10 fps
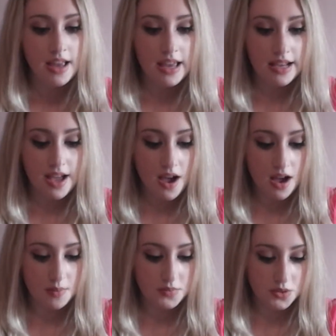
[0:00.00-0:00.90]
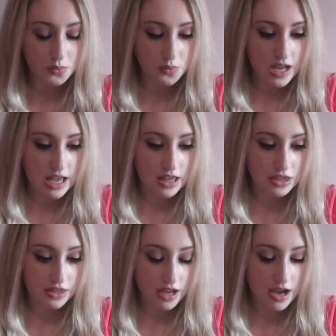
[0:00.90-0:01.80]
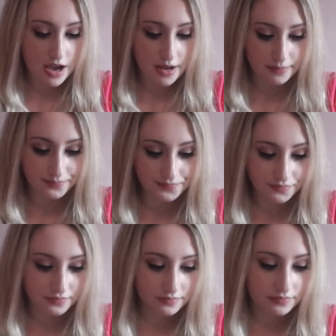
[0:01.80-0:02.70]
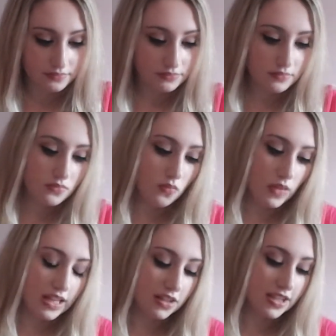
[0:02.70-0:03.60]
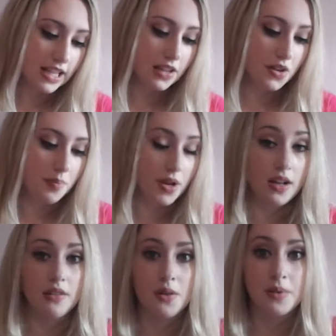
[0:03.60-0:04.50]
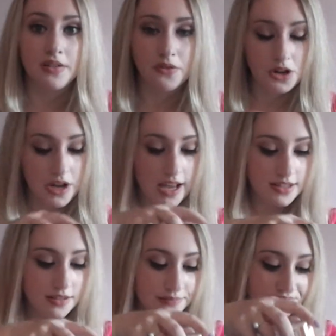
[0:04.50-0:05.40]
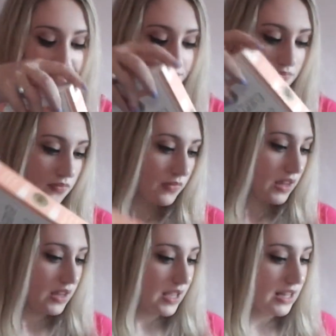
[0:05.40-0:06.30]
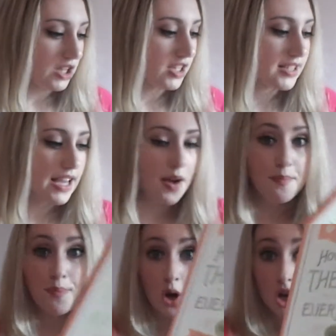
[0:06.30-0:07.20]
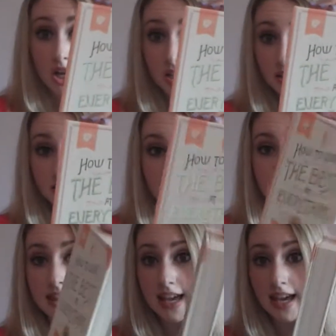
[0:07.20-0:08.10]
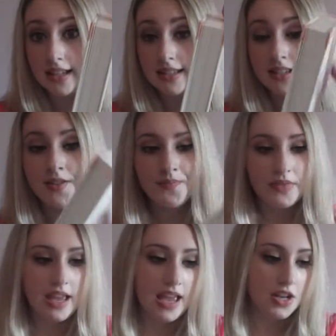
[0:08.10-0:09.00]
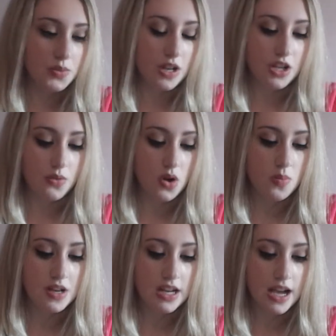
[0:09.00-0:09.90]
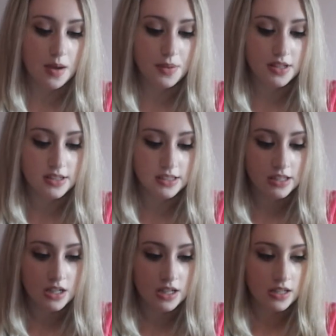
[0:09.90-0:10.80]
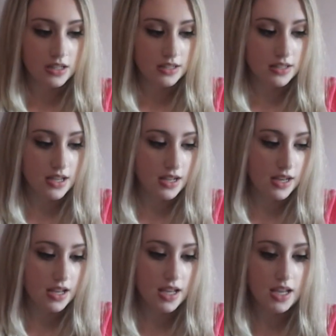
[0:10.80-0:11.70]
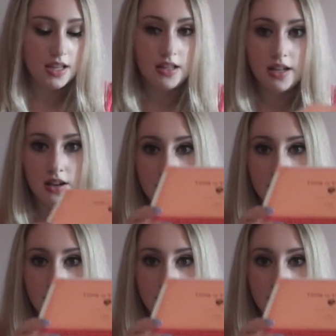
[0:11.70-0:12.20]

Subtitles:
it comes with, it looks like a little book. I'll open it for you guys. It looks like a book, like this, and when you open it up, ta-da, look at